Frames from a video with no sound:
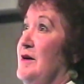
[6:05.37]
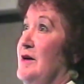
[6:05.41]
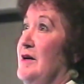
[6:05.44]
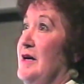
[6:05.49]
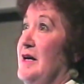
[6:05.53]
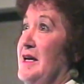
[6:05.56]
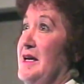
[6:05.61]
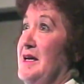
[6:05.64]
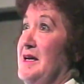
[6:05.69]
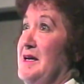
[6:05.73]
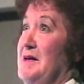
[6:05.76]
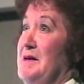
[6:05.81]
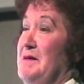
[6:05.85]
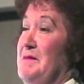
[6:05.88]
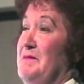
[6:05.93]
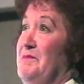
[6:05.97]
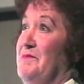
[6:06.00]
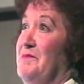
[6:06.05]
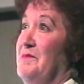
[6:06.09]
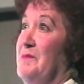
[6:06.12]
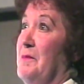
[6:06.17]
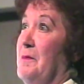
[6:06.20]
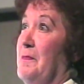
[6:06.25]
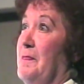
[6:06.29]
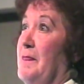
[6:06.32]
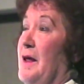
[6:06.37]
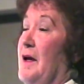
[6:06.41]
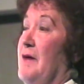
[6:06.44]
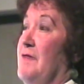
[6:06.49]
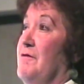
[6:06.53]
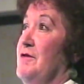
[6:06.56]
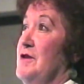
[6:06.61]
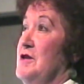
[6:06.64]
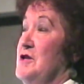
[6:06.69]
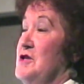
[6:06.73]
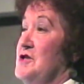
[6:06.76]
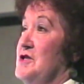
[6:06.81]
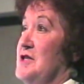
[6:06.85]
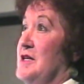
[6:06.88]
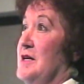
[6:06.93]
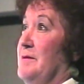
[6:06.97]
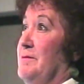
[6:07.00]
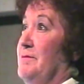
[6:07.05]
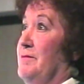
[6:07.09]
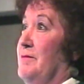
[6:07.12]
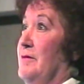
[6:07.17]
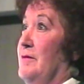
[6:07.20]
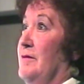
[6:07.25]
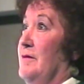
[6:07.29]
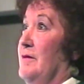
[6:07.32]
I finished
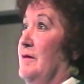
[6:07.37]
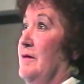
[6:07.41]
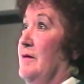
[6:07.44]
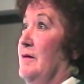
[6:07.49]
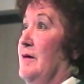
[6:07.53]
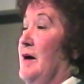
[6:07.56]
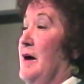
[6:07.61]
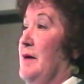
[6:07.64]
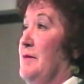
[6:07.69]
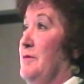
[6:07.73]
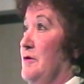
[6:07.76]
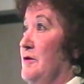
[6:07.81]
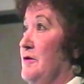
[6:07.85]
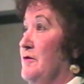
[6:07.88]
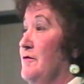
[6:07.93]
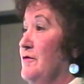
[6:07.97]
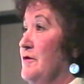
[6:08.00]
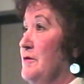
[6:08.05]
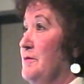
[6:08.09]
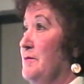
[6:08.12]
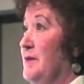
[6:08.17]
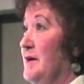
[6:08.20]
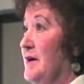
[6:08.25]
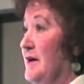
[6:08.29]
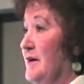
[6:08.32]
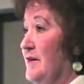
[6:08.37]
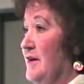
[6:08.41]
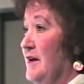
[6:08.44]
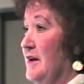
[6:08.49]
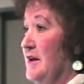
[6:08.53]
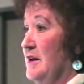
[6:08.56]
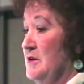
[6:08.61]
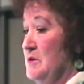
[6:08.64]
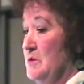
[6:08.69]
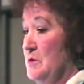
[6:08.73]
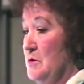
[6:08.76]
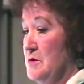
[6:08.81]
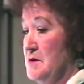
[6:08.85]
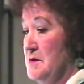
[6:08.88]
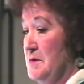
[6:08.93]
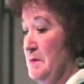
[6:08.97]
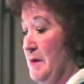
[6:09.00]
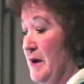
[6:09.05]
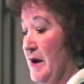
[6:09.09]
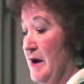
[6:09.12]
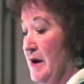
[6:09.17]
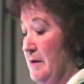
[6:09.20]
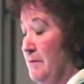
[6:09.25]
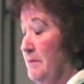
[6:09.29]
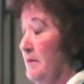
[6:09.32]
up on the footpath heading towards a
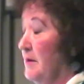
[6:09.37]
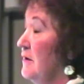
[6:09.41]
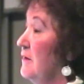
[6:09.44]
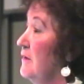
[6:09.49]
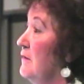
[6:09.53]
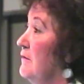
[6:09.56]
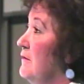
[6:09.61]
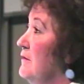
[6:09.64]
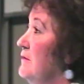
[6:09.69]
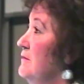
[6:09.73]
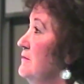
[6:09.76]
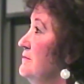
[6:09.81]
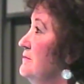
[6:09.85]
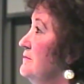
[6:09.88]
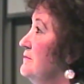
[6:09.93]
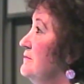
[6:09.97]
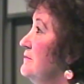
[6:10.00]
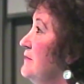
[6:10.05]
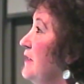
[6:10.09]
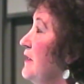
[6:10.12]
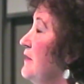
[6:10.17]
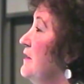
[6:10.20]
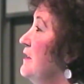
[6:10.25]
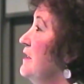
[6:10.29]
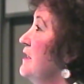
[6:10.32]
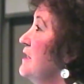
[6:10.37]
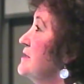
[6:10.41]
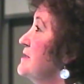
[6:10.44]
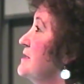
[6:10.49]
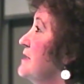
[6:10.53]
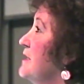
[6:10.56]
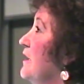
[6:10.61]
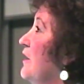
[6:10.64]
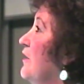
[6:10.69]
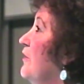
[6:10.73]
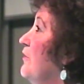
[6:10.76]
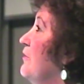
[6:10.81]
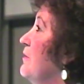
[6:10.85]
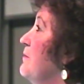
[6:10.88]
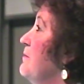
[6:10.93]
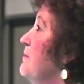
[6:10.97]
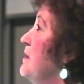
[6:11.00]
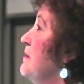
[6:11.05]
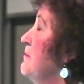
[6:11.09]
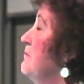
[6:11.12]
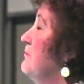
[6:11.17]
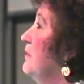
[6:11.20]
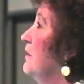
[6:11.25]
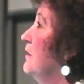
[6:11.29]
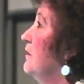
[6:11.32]
power pole. And the next thing I
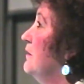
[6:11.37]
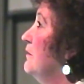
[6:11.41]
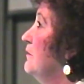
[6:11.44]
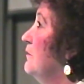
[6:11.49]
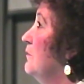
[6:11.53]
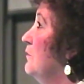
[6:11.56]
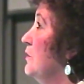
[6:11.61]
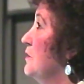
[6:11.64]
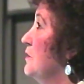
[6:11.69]
remember